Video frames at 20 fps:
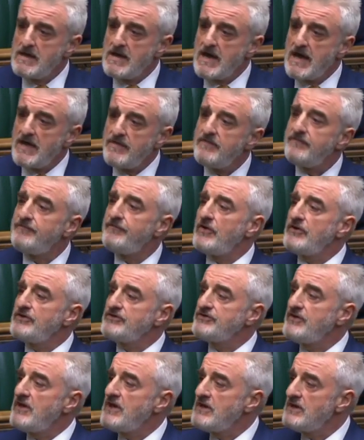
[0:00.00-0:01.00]
And the
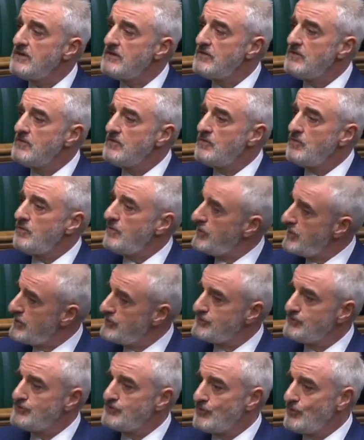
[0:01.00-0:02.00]
first thing we
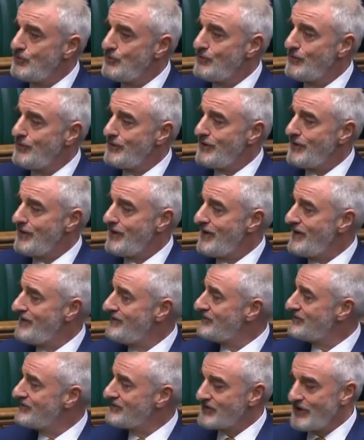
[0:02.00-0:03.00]
need to do
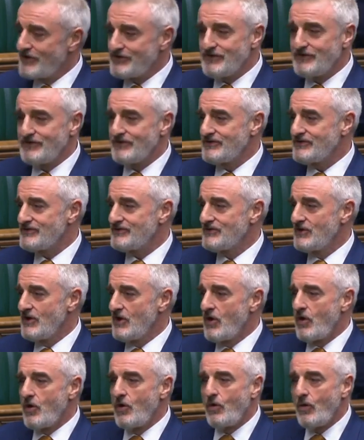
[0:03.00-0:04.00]
in discussing this
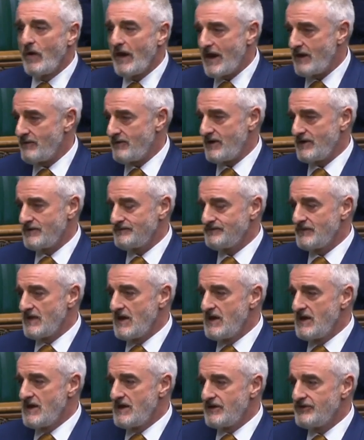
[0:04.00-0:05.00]
whole area
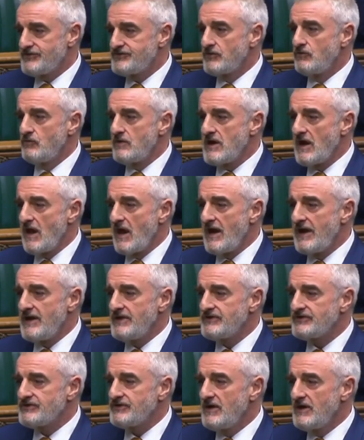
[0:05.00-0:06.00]
is to
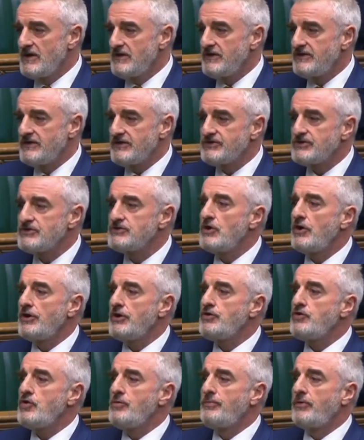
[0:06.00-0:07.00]
realise that this is not
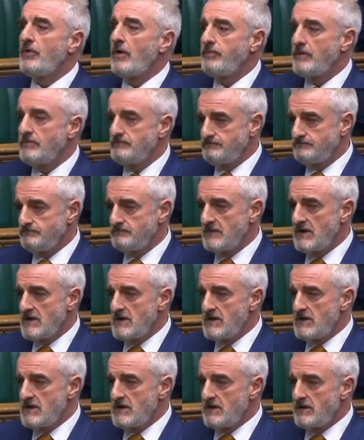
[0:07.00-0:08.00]
a new problem.
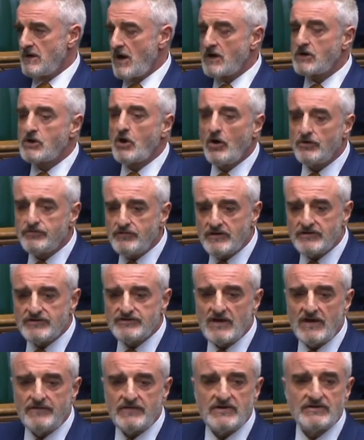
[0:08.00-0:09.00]

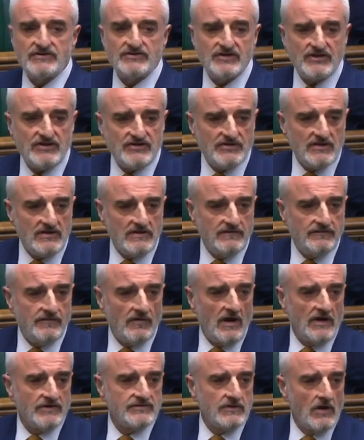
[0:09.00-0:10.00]
Narcotics have existed
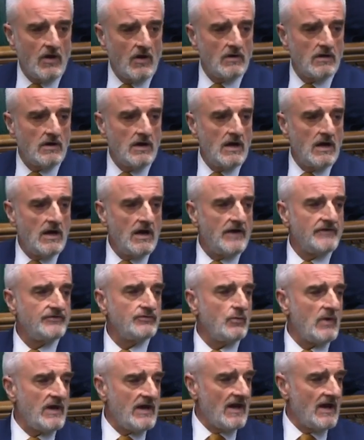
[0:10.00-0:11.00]
for as long as
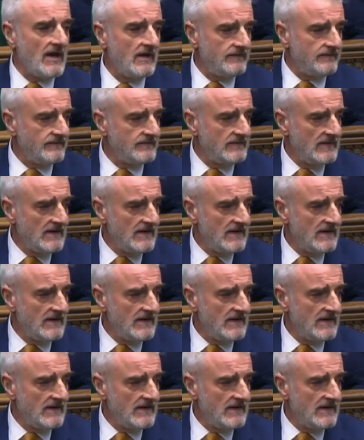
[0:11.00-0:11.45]
we have.